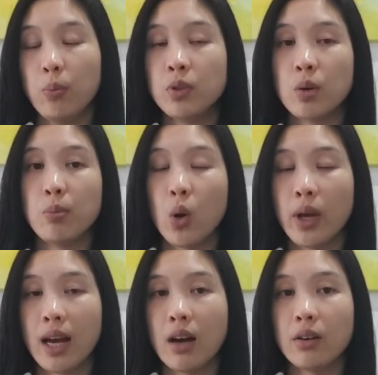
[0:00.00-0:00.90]
So
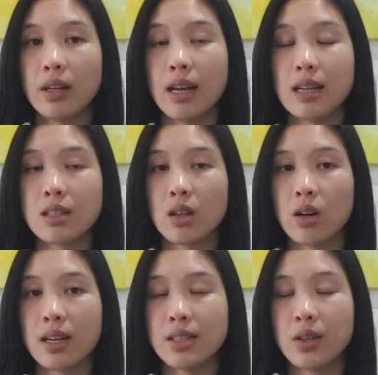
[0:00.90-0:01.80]
blowing out as
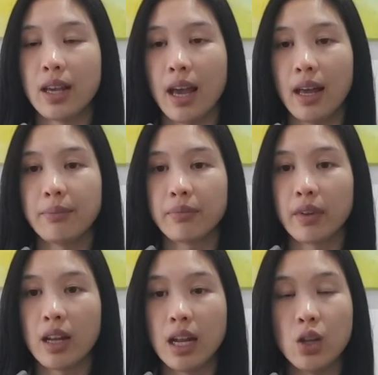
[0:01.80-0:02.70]
long as you can,
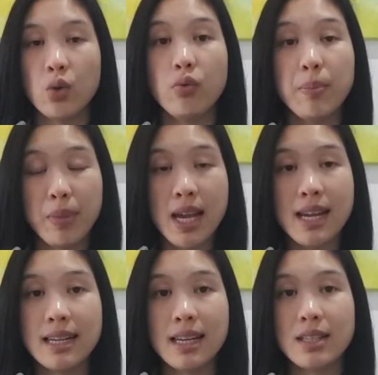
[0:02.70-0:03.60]
and then you
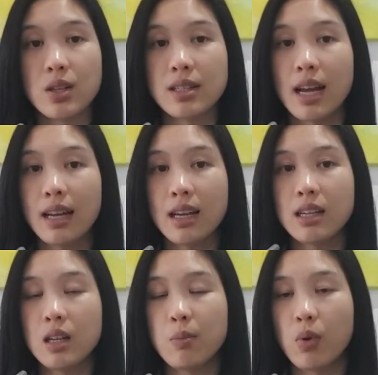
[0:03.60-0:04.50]
repeat this. So taking a
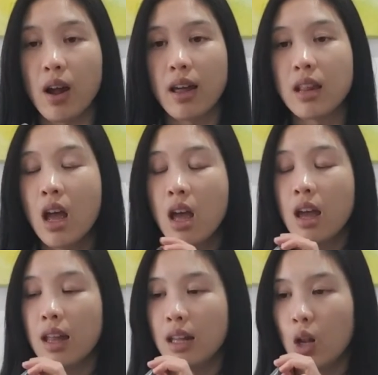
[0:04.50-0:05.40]
deep breath
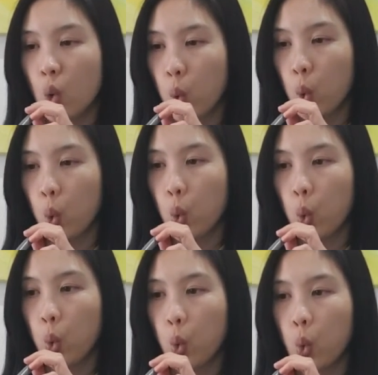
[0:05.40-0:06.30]
and then
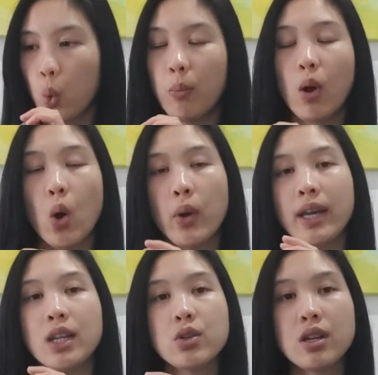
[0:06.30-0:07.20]

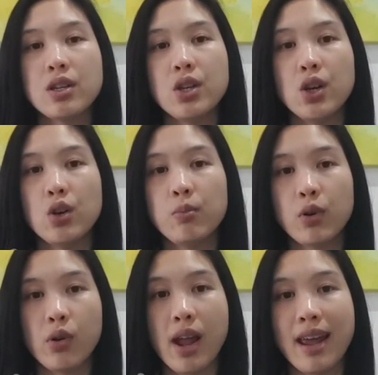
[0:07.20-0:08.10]
blowing into the tube,
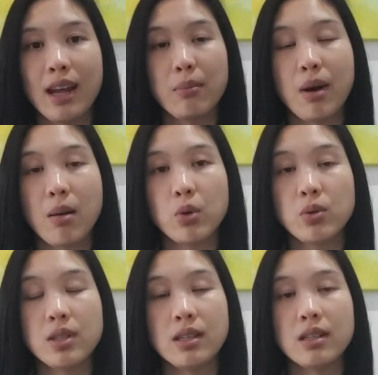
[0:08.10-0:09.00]
creating
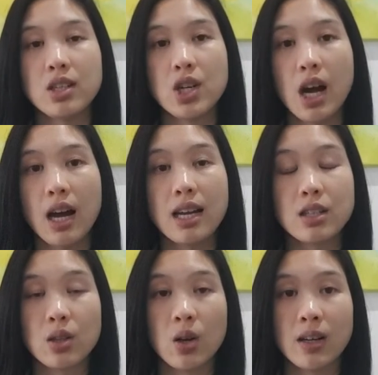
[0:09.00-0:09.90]
bubbles in the jar
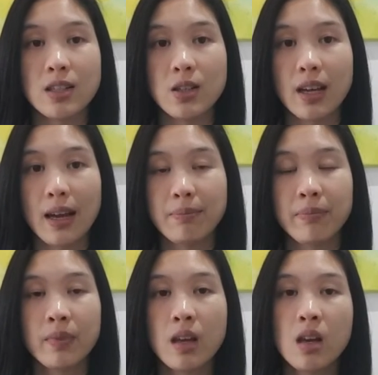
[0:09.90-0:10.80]
as long as you can.
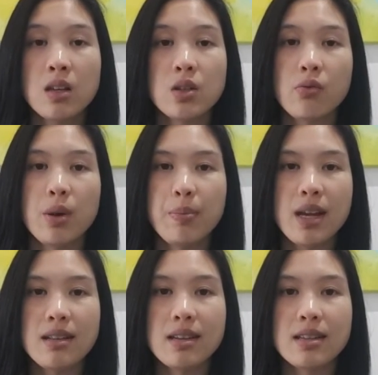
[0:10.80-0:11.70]
So
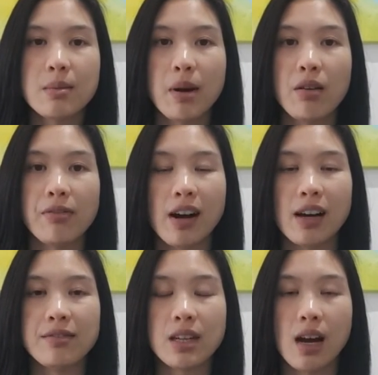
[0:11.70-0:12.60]
repeat this about
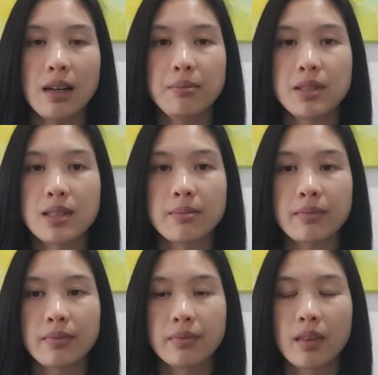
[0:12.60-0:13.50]
5 times,
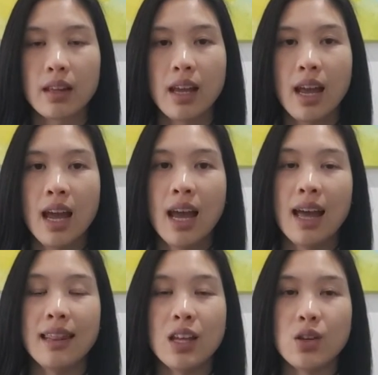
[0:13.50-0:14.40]

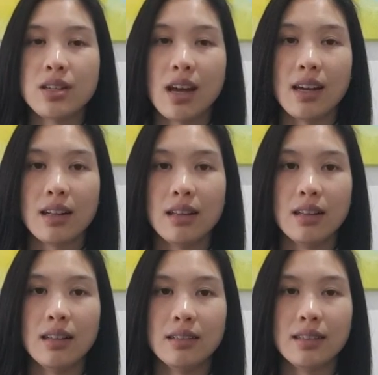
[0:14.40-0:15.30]
and then you take
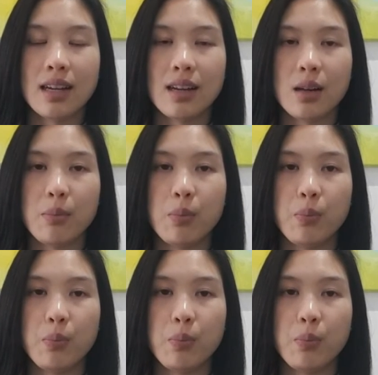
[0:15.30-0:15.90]
a